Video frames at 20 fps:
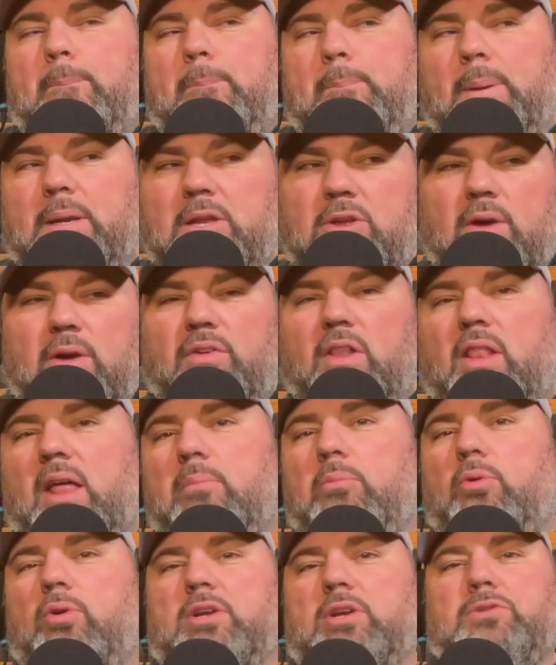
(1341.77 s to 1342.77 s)
but you have a
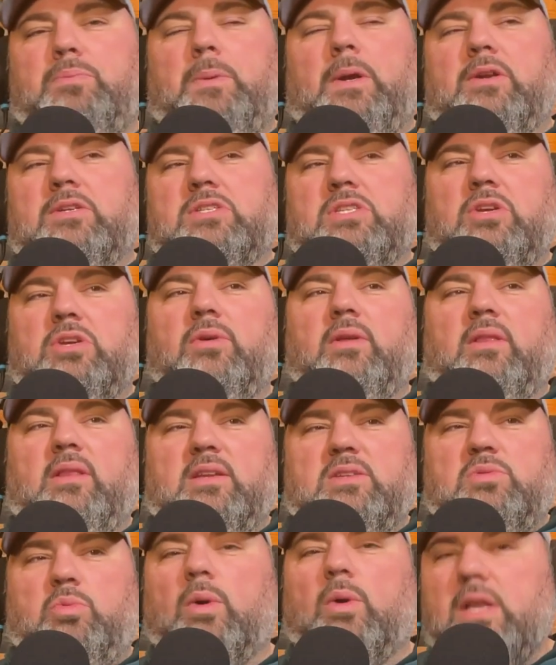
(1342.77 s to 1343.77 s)
lot more experience doing
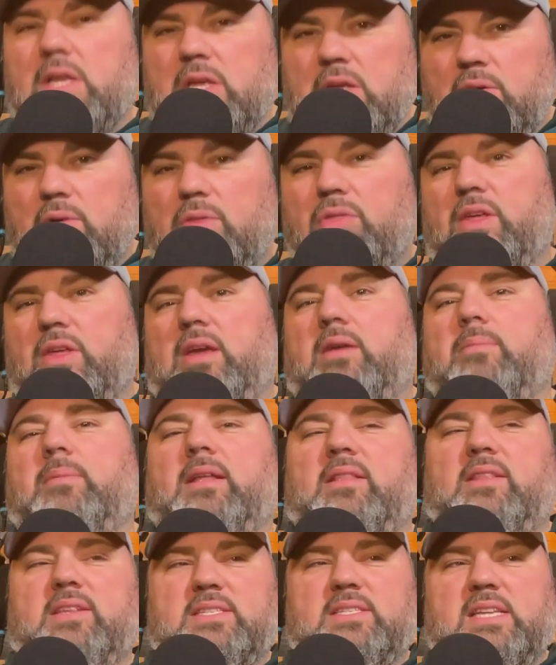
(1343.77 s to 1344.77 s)
this. What do you think
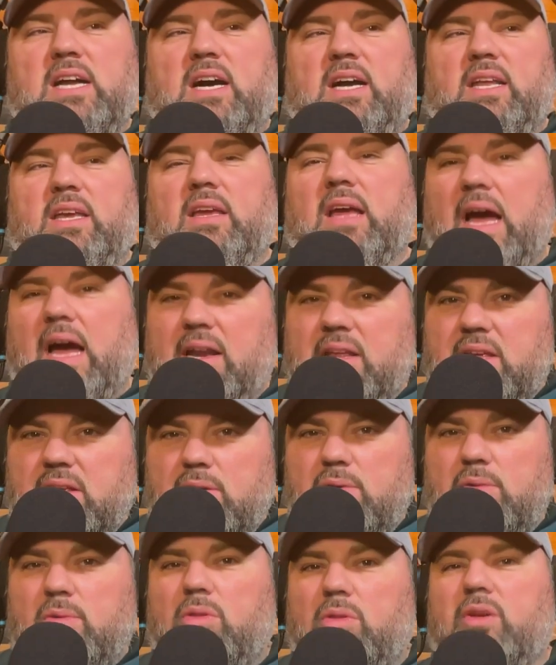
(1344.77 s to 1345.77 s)
about this, Donnie? How do
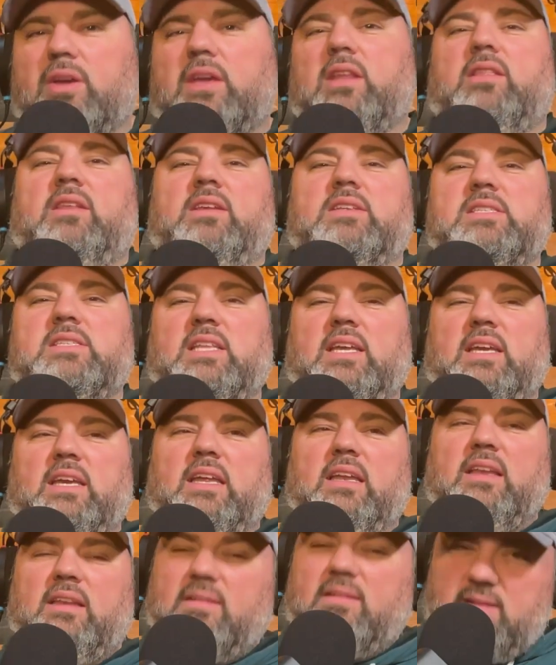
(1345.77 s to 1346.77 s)
you look at this
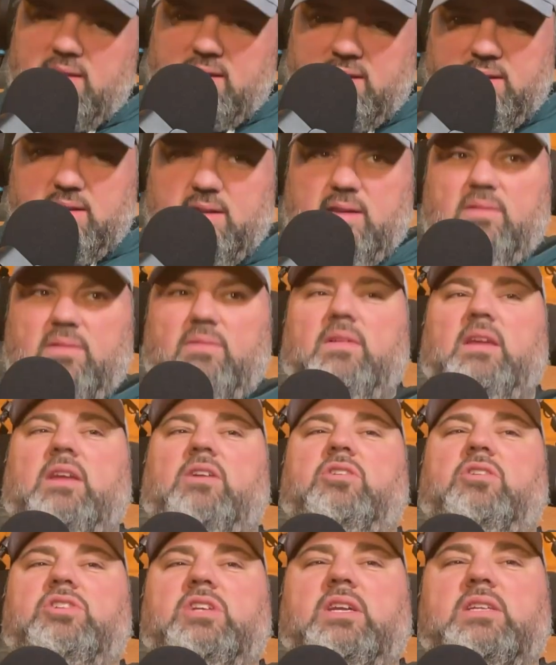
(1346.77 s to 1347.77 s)
thing? And he
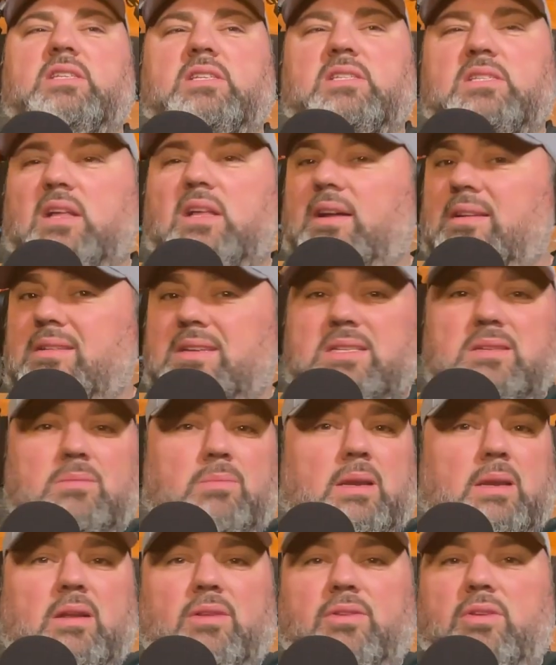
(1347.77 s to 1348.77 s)
interjects his thought. Doesn't
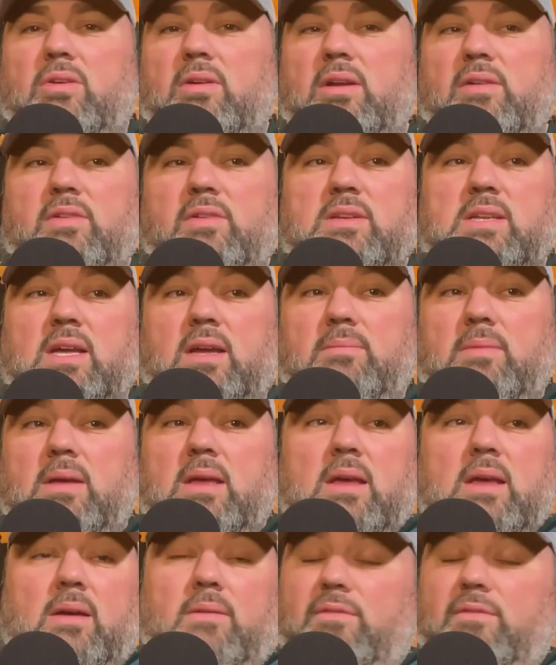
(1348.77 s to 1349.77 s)
mean I'll do it every time.
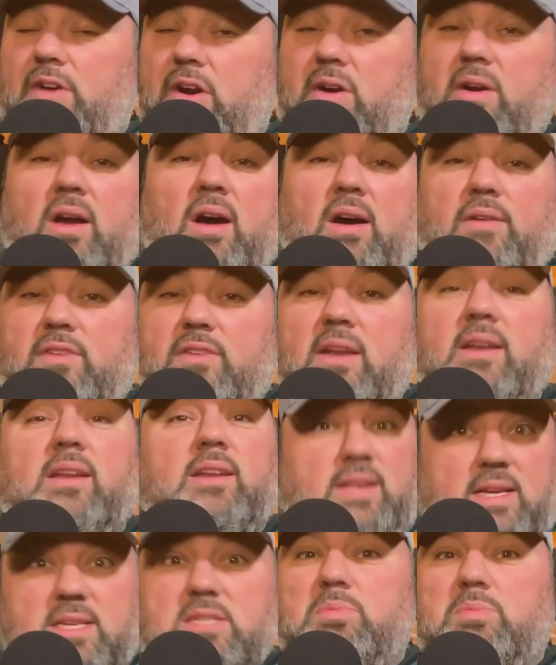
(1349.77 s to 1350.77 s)
Very often
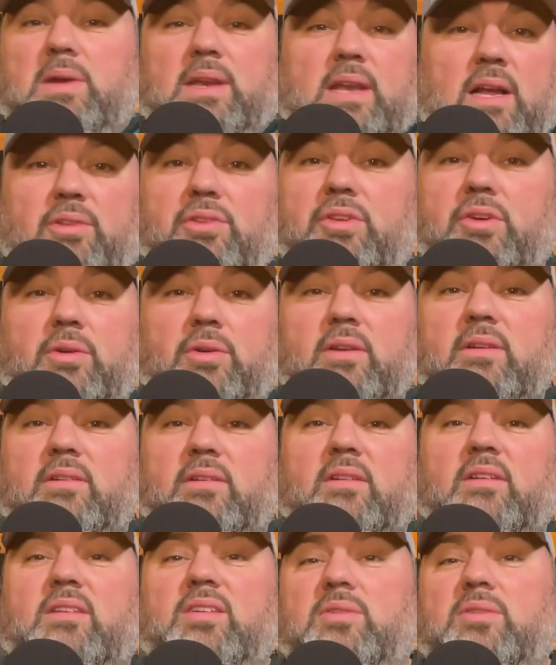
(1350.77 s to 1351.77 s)
it does mean I'll do it
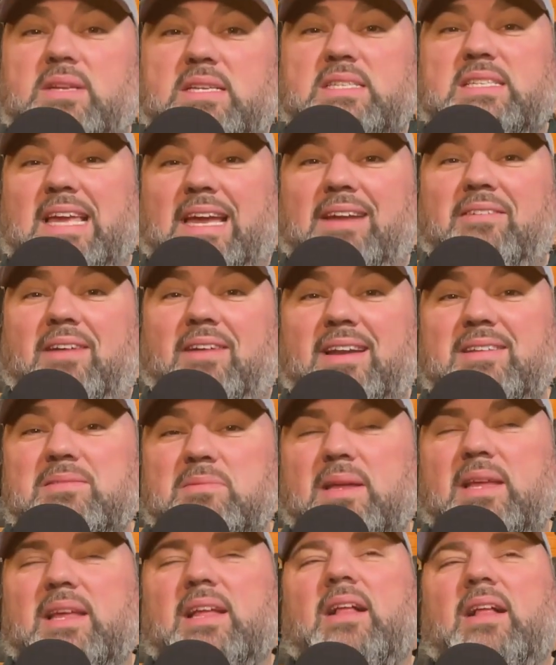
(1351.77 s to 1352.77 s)
to an extent, right?
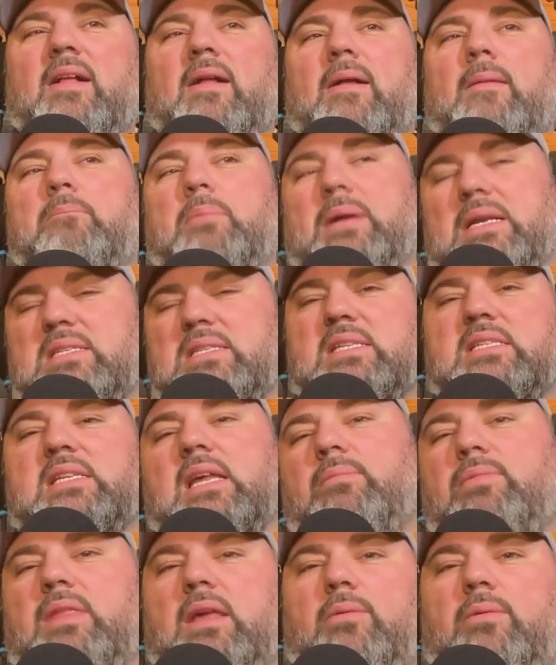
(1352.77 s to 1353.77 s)
But, but it's the
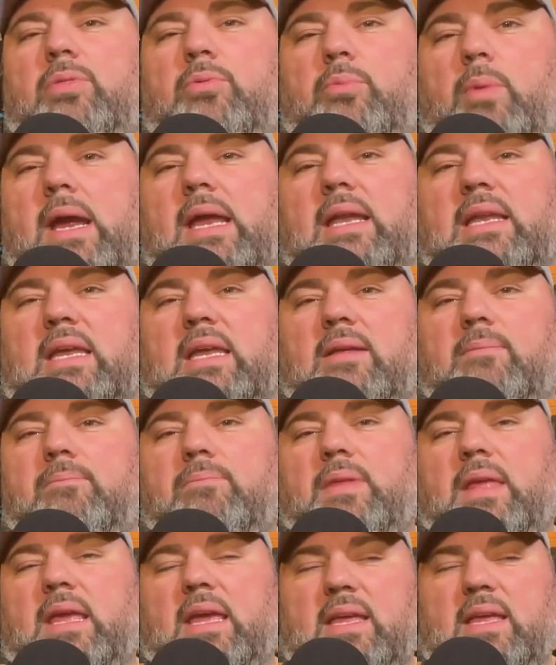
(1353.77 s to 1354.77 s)
same thing with Randy.
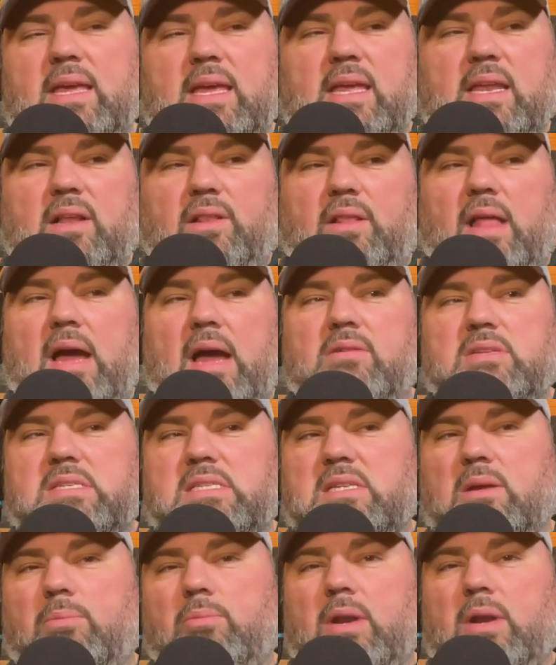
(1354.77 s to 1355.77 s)
It allows
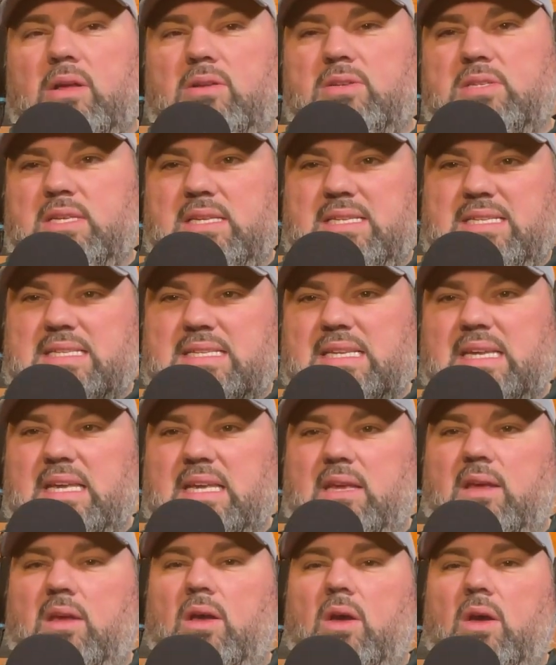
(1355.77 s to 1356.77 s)
someone else to
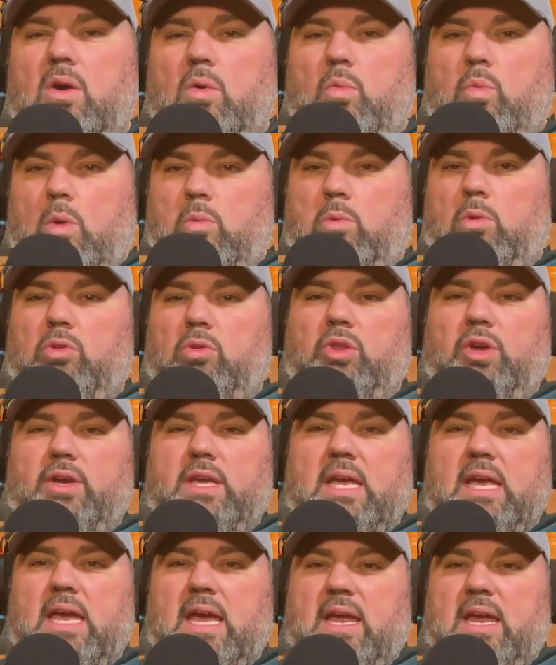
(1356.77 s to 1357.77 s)
see what we're
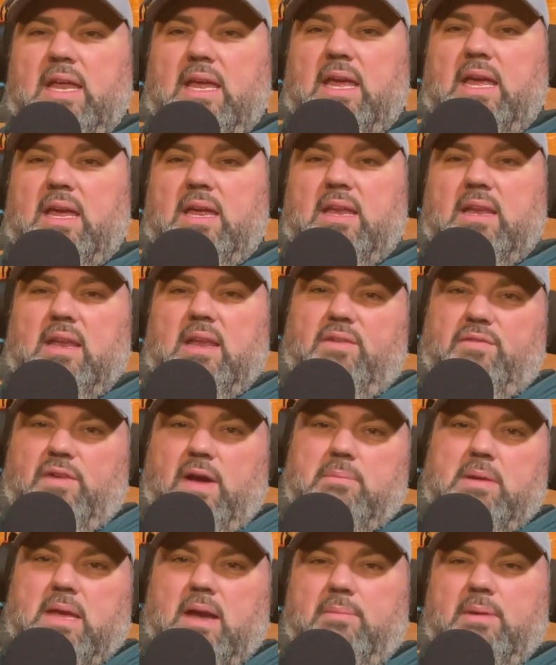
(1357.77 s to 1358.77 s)
looking at. And if
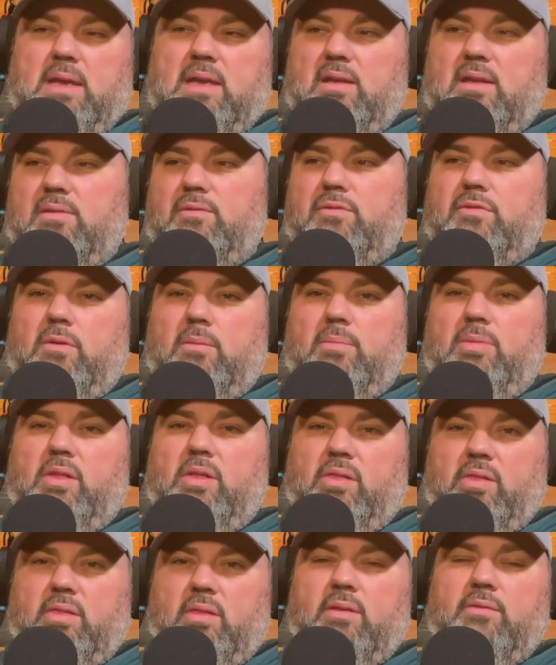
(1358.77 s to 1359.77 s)
I'm coming in from
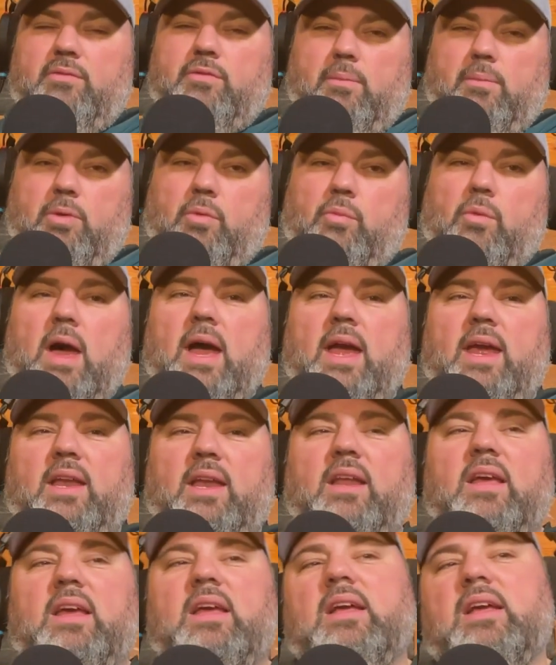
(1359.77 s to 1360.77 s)
the from the
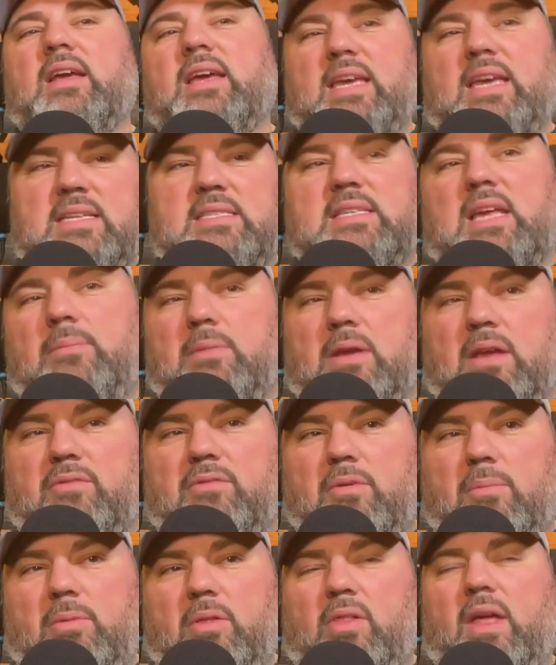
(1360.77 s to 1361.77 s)
right, he's coming in
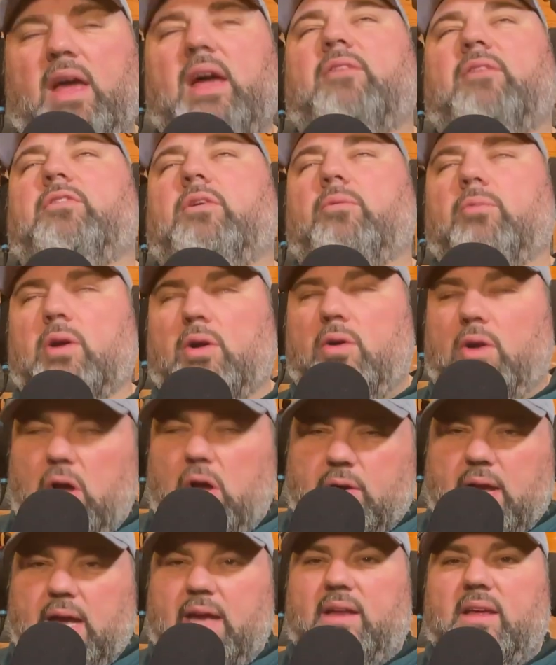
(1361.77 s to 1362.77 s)
from the left, and we're going,
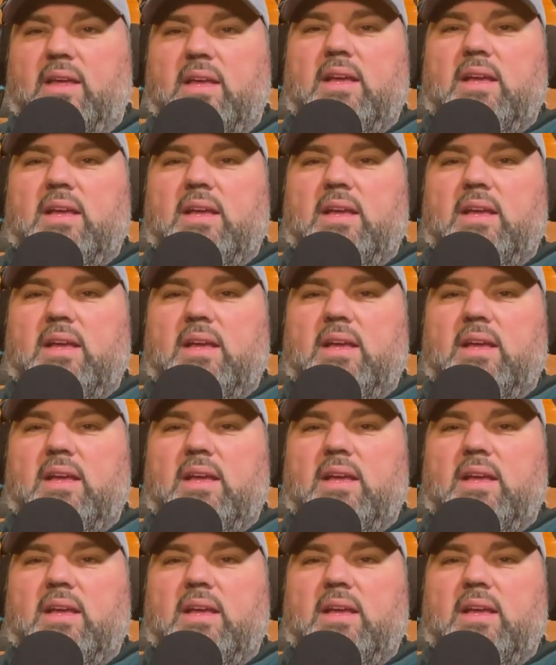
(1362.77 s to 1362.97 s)
okay,